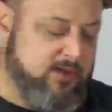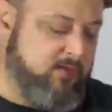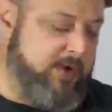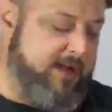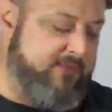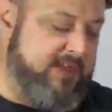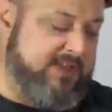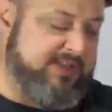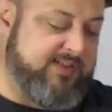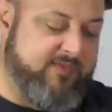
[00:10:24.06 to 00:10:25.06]
We have
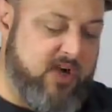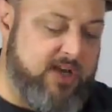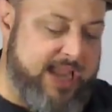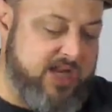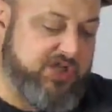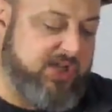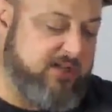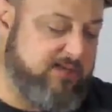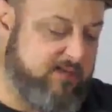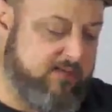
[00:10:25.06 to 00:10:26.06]
this variation.